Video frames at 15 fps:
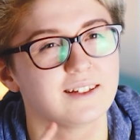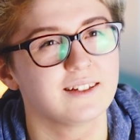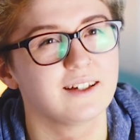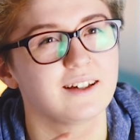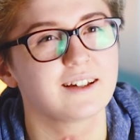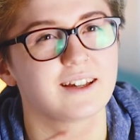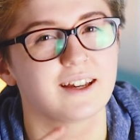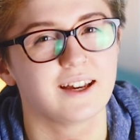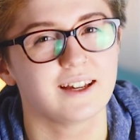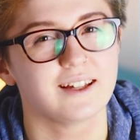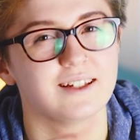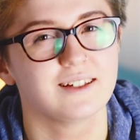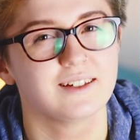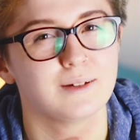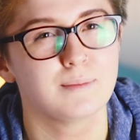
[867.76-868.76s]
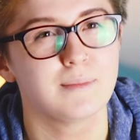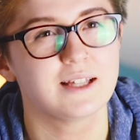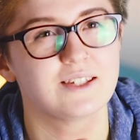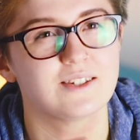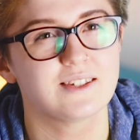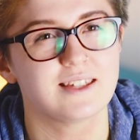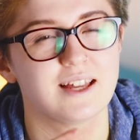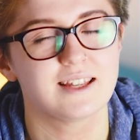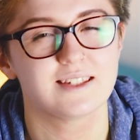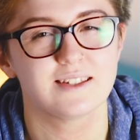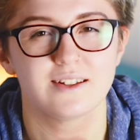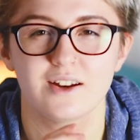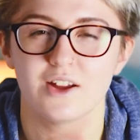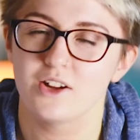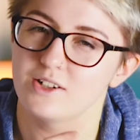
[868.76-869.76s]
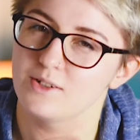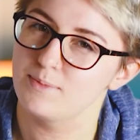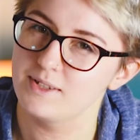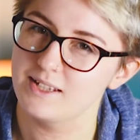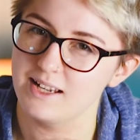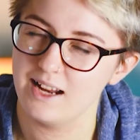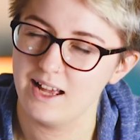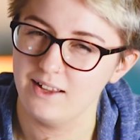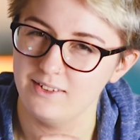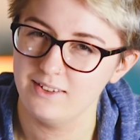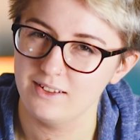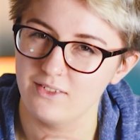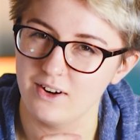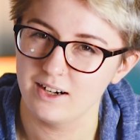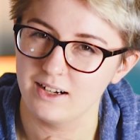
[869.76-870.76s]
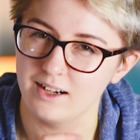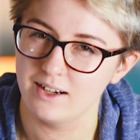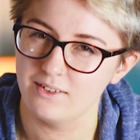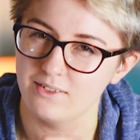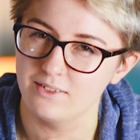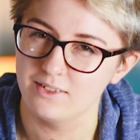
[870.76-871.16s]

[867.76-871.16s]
okay, mental state's not 100% healthy right now.